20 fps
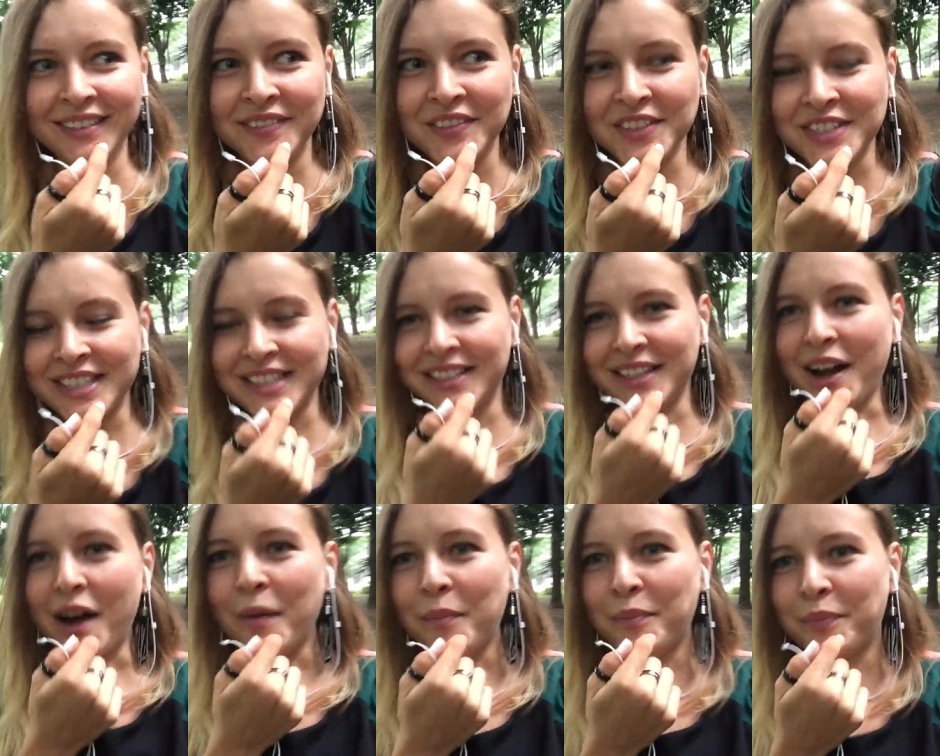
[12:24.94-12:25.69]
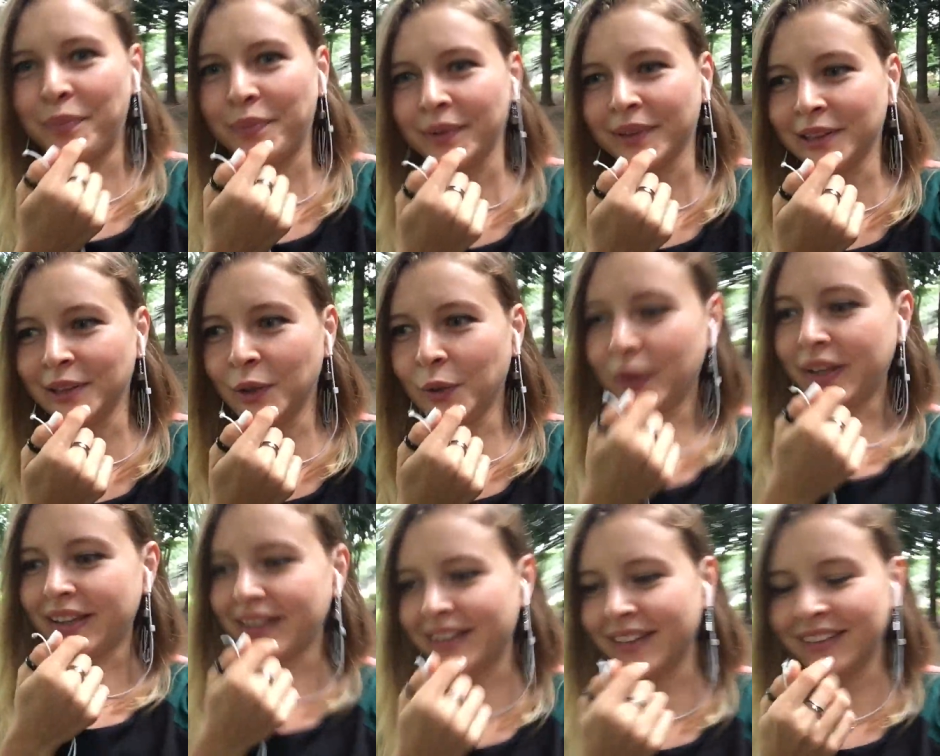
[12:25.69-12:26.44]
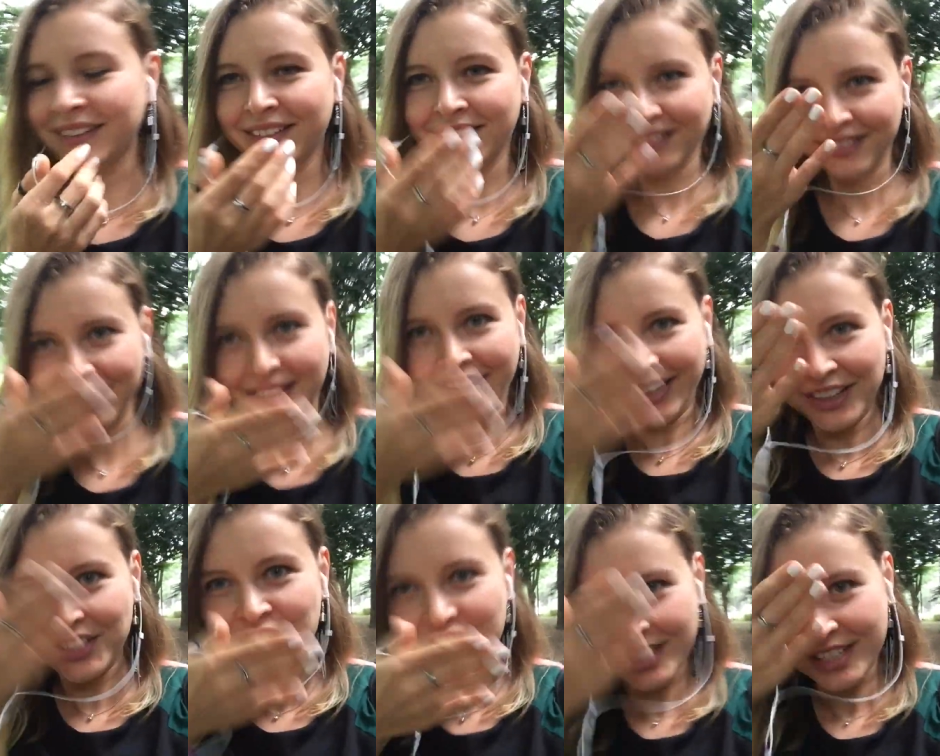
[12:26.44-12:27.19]
stop looking
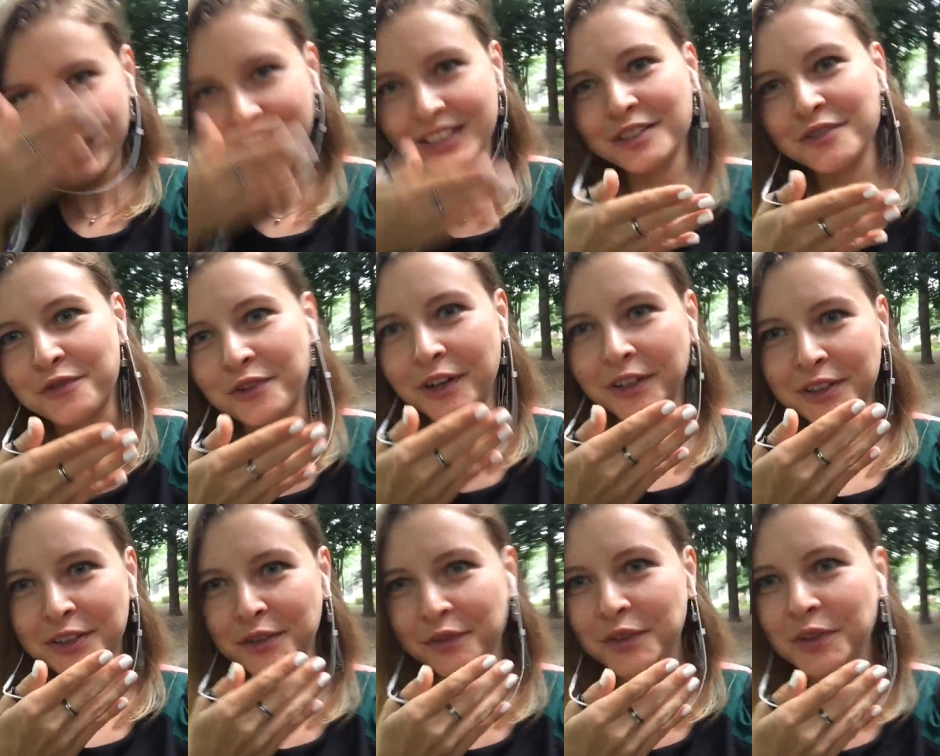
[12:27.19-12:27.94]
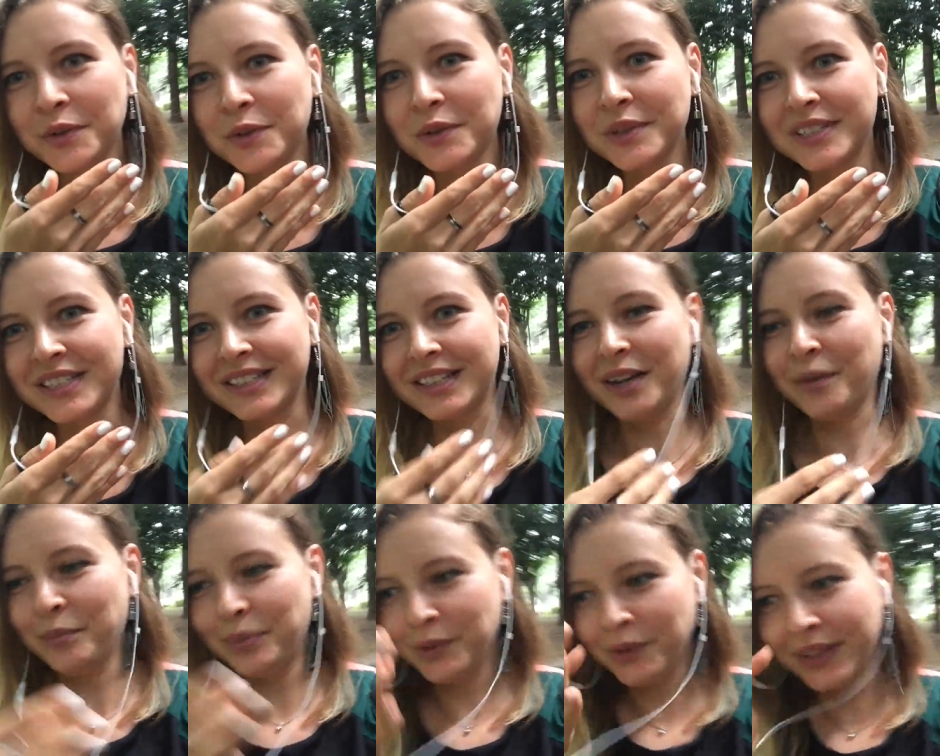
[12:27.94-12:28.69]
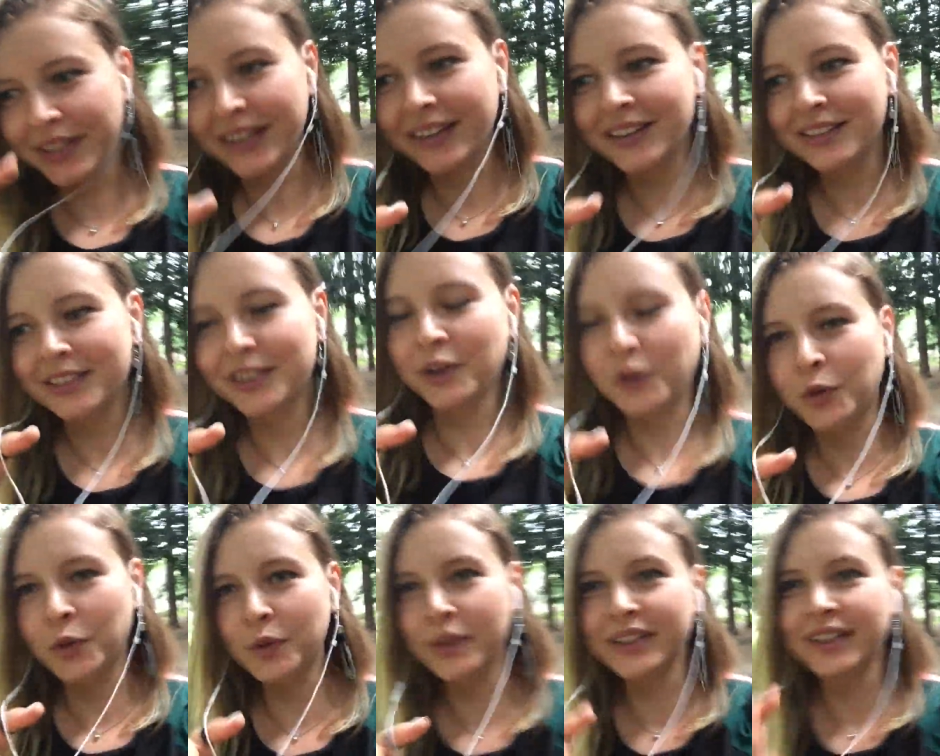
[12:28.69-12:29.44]
like just in front of you, stop looking at the
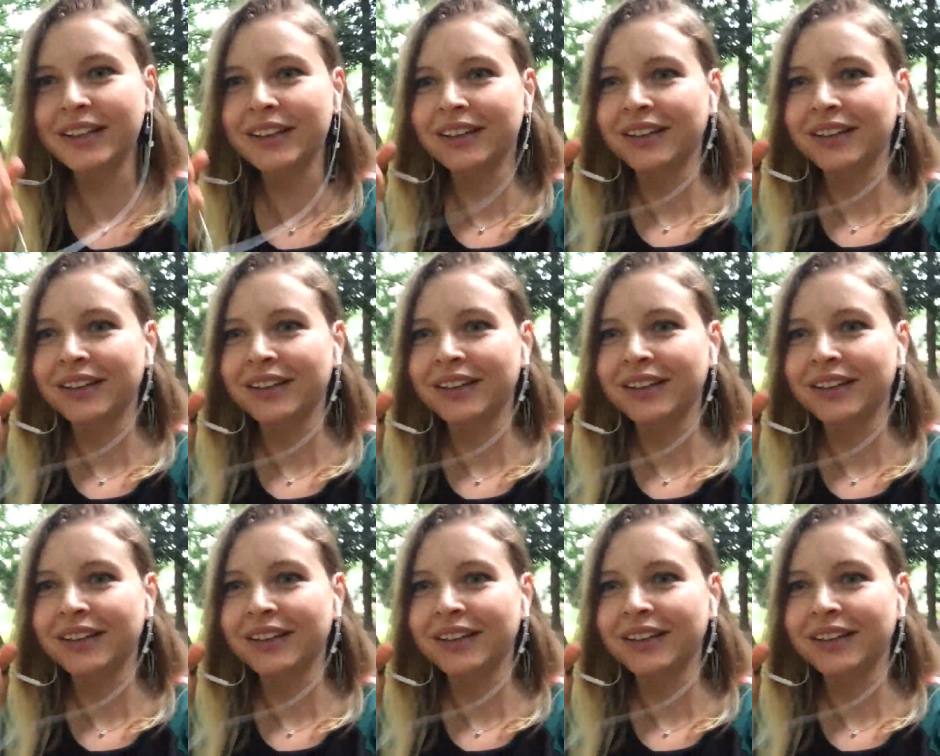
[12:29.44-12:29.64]
hood,